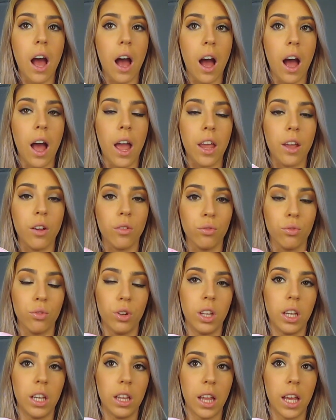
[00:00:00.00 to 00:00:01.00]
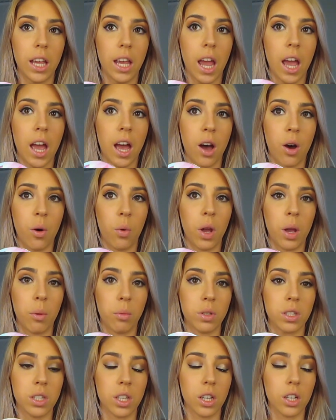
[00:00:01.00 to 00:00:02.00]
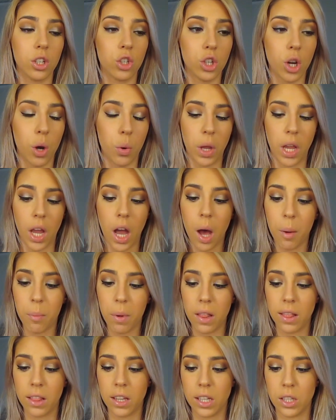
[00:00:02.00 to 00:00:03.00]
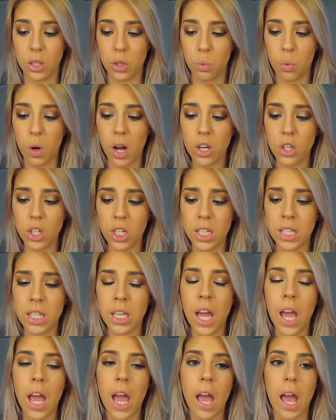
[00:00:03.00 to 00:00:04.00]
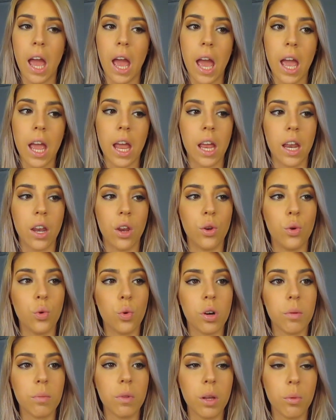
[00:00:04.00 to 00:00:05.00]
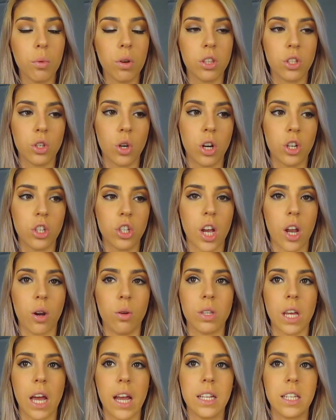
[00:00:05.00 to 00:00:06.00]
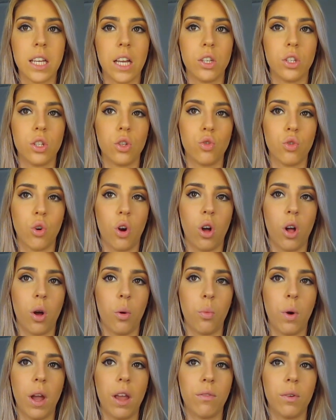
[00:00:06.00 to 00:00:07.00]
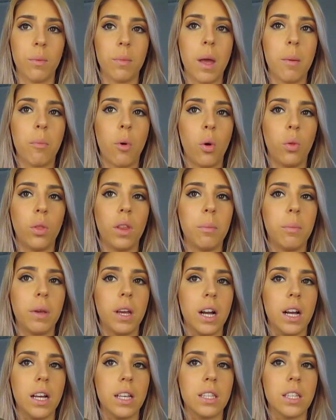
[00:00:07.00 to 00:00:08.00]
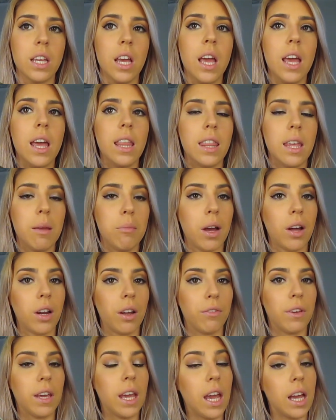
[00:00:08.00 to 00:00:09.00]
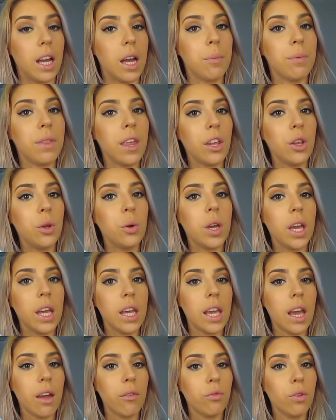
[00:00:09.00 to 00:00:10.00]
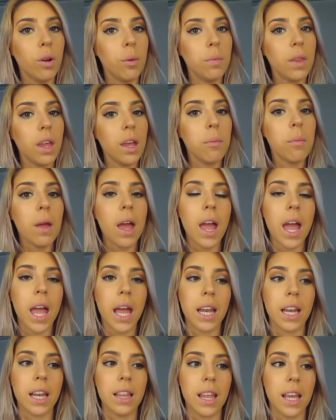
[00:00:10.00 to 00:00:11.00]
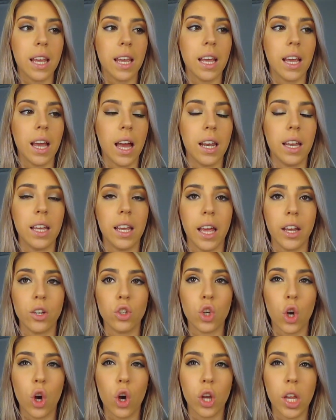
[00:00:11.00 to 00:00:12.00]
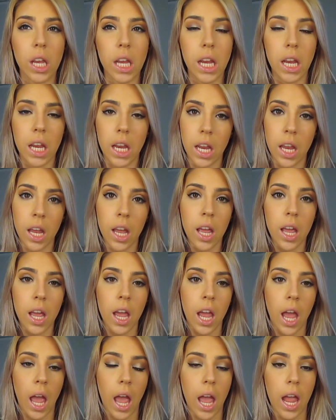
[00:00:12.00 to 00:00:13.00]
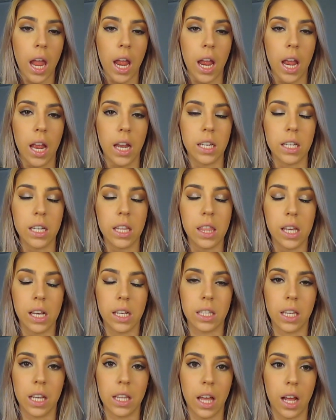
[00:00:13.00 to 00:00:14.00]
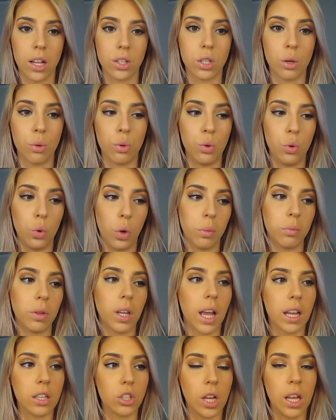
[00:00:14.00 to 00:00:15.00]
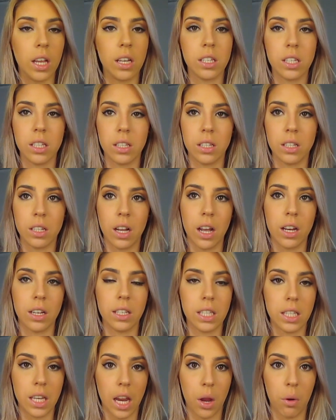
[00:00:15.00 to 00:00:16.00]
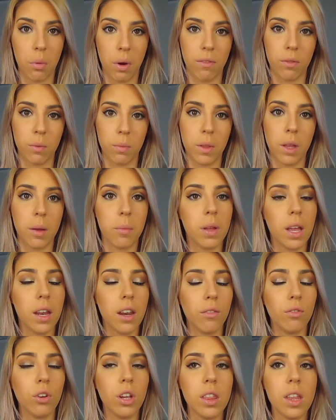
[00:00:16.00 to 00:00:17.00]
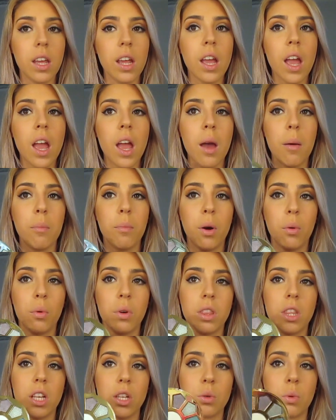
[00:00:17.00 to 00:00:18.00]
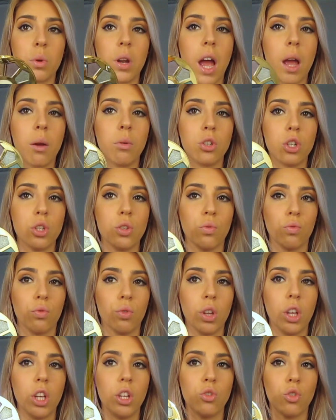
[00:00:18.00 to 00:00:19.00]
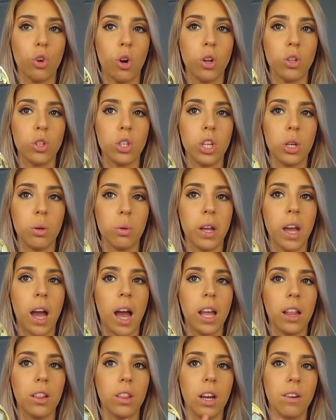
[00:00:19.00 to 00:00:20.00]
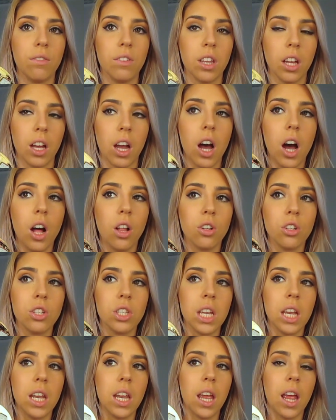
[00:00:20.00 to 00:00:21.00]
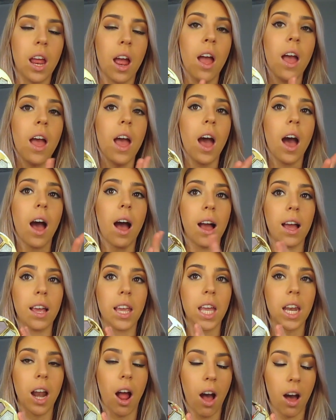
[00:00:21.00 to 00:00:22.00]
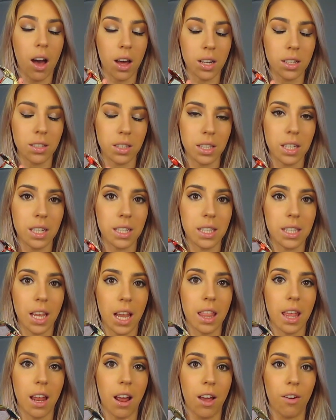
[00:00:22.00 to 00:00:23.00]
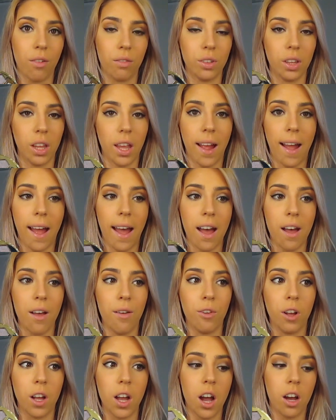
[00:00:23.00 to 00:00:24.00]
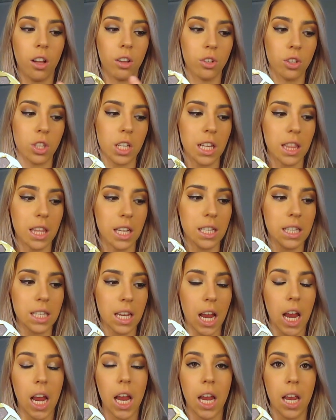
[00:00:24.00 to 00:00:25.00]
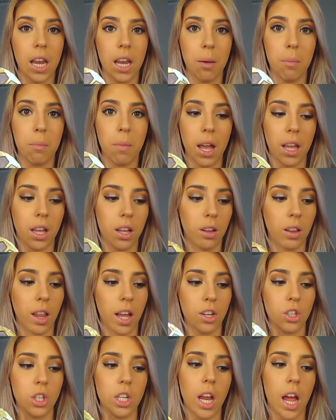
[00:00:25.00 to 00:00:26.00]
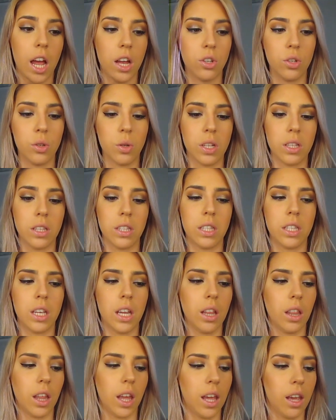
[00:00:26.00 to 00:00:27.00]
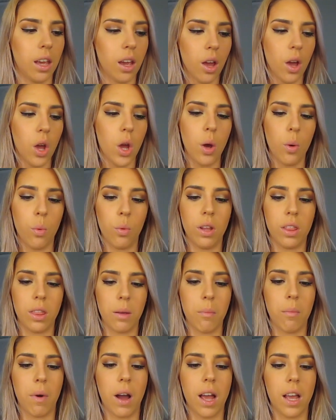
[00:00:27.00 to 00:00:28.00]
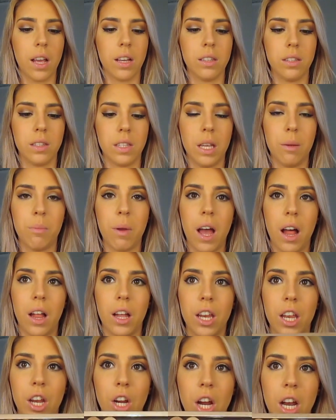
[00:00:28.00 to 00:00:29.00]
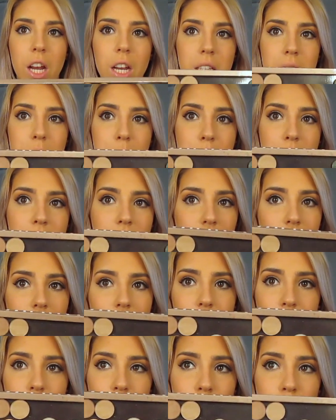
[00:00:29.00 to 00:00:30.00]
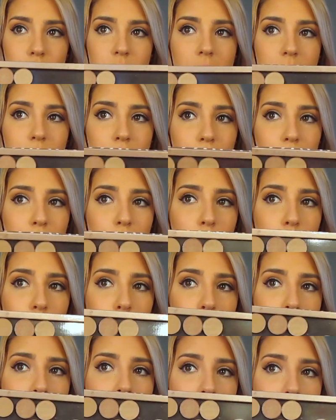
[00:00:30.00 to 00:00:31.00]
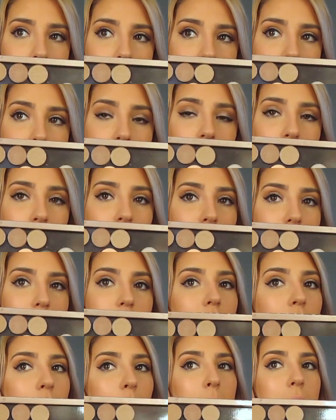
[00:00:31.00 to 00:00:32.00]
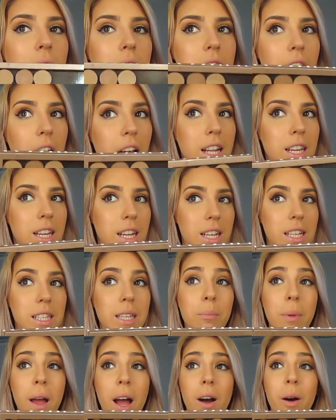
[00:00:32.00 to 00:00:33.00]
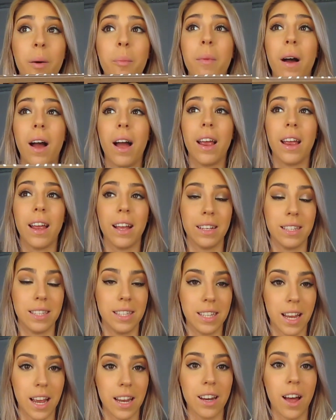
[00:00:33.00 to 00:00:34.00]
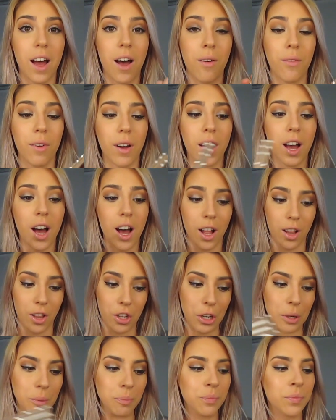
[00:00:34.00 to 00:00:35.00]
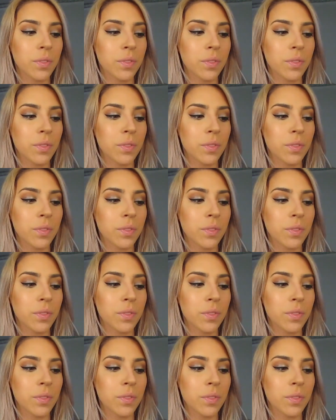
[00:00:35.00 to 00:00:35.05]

I really like how it was showing up in these swatches, and normally with Tarte shadows I tend to draw away from them only because the amount of kick up that you can get from them, and they can kind of get chalky and things like that. So normally I tend to kind of stay away from them and everything, but with this one I was just really drawn to it. I loved the colors in it. I can honestly say that I don't really have colors like this in my collection. As you can see, like with my Z palette here, it is mainly neutrals. I have a few pops of color right there, but that is about my extent of color.